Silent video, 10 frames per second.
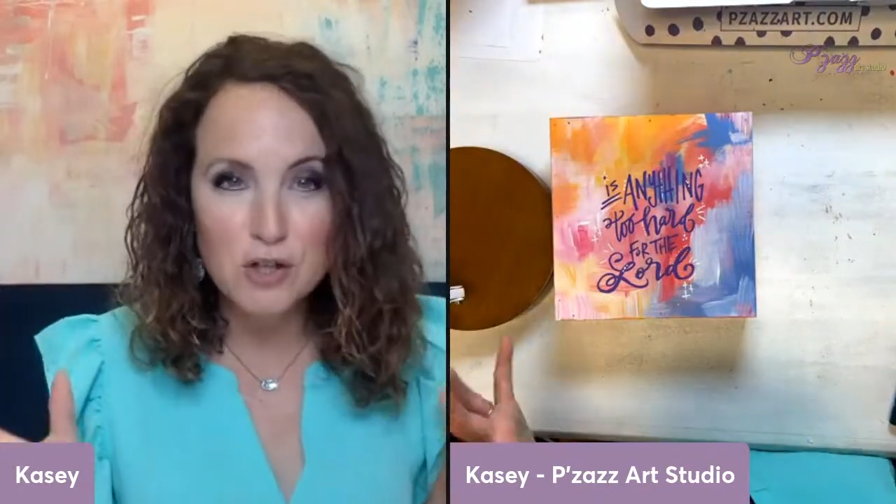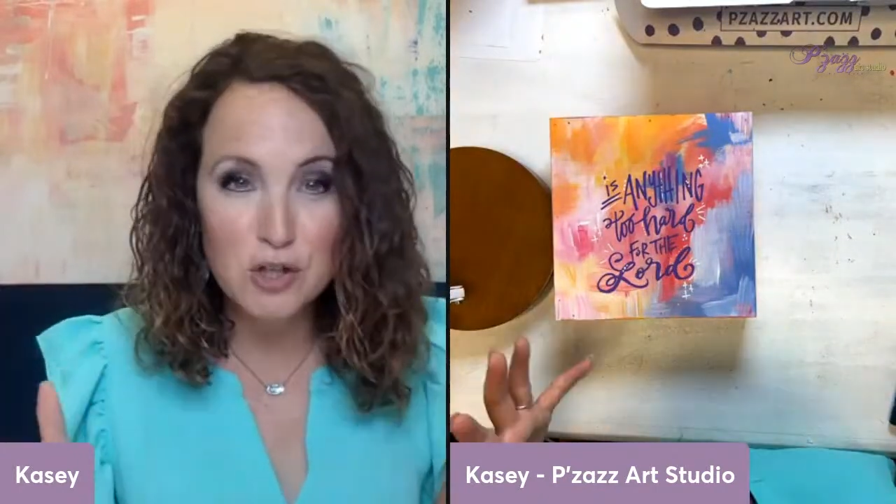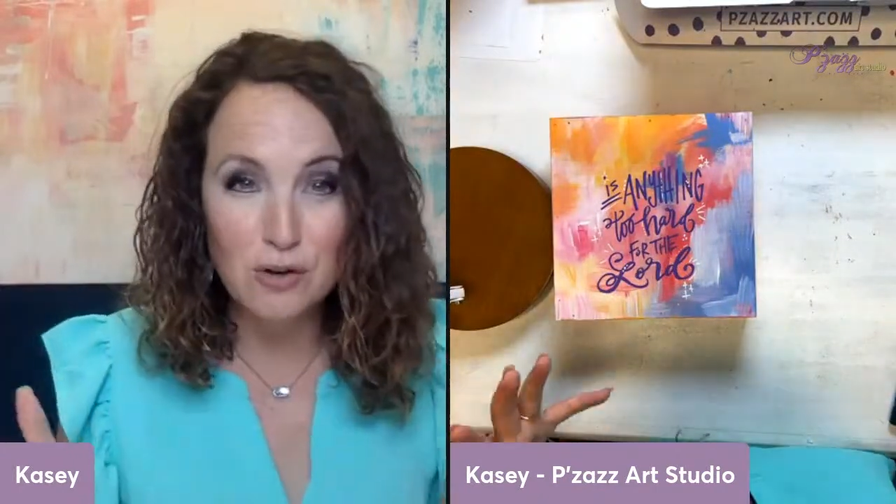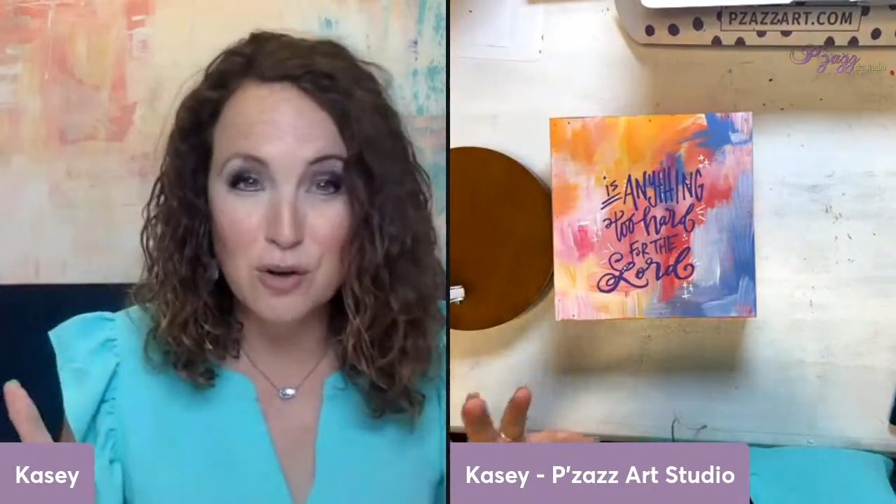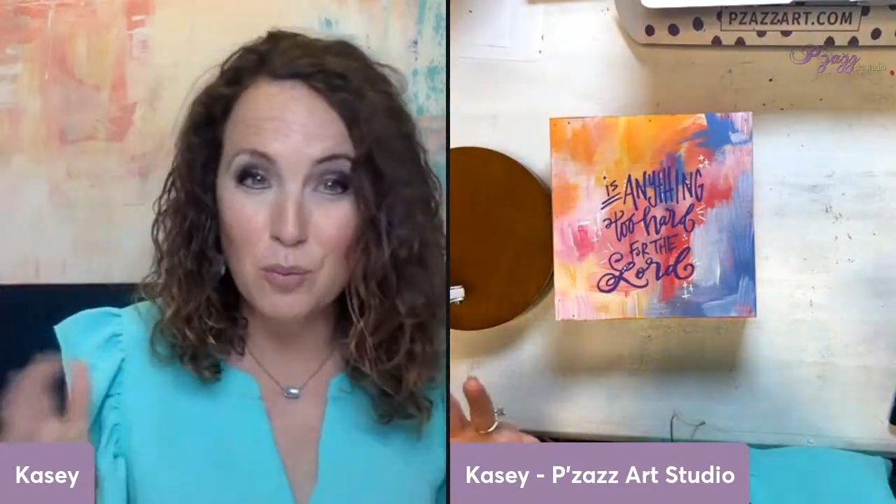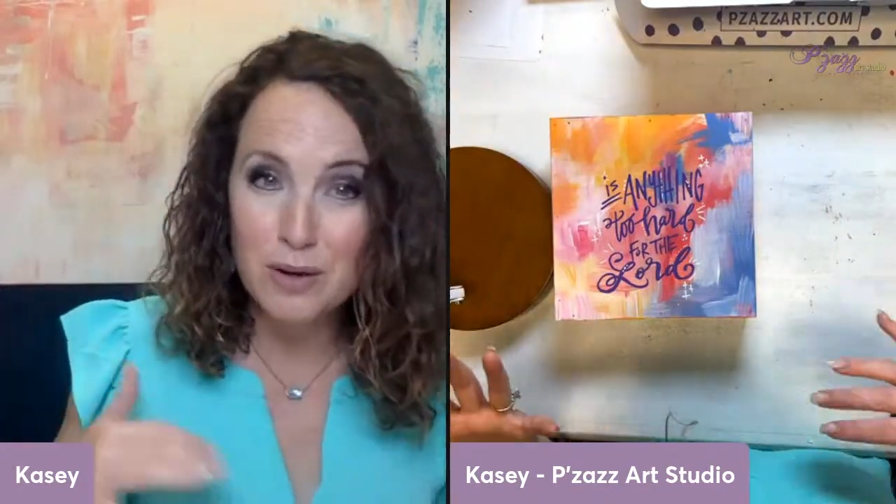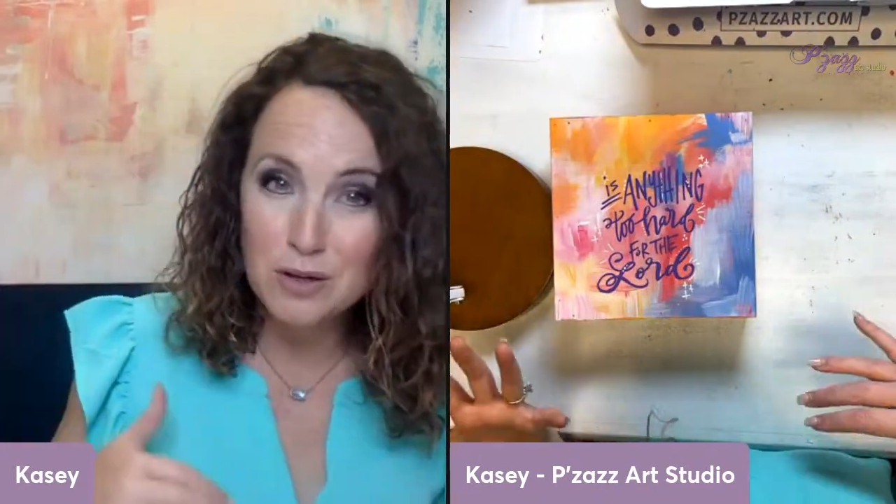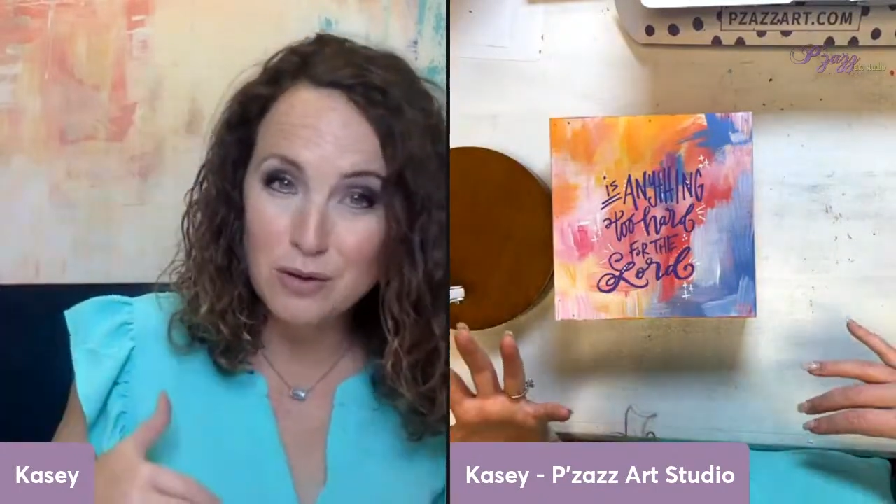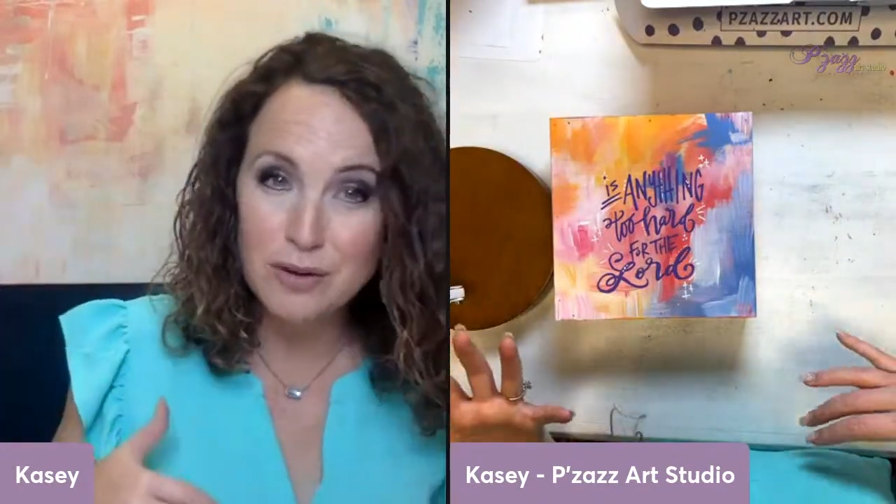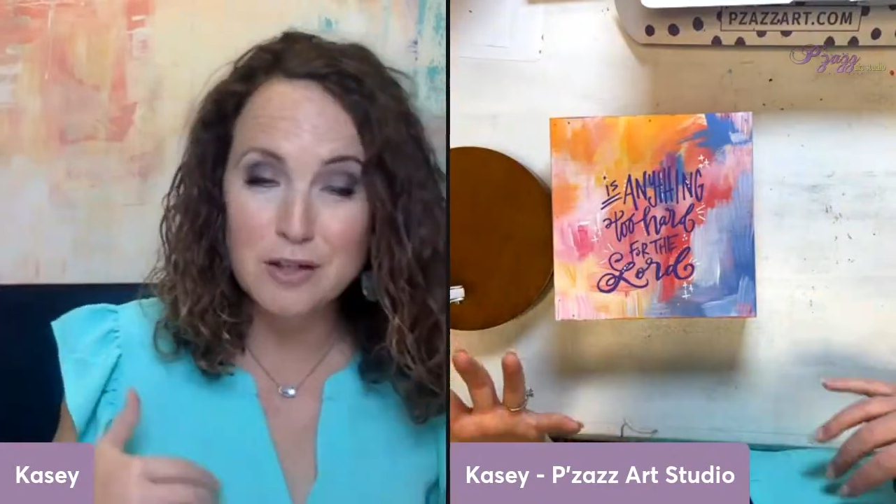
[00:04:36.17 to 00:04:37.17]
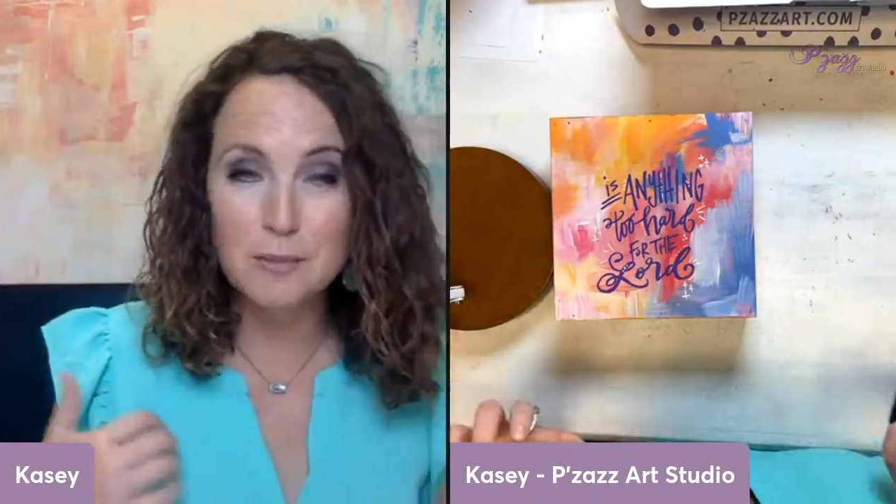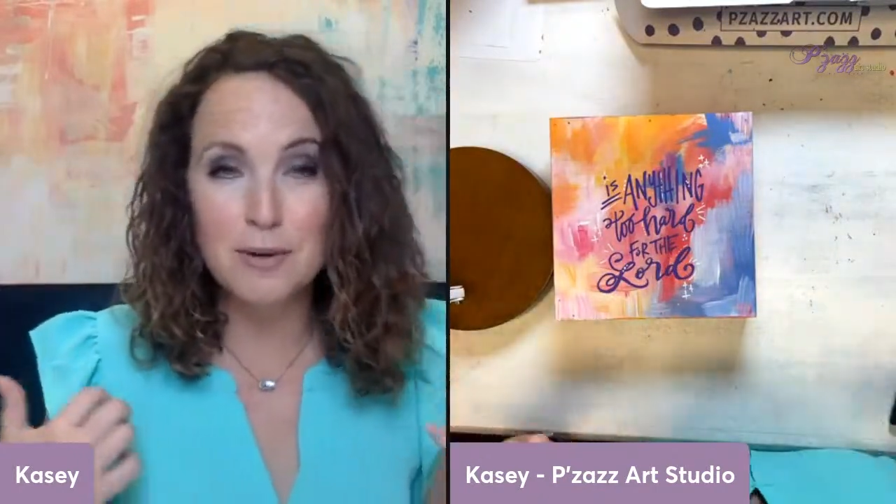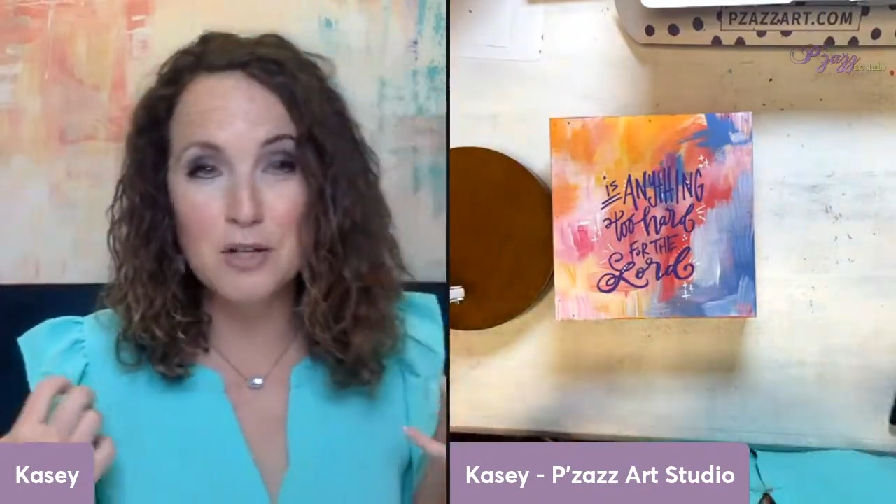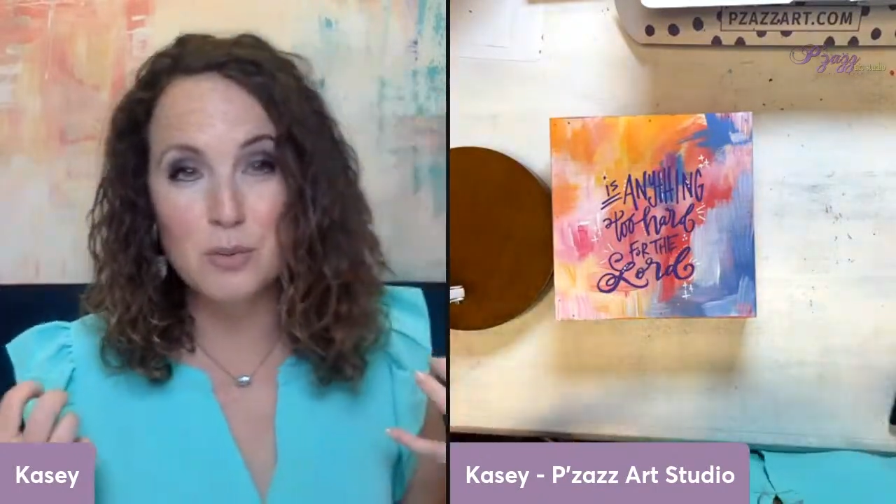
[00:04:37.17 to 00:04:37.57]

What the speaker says: You don't know when do you clean your brush,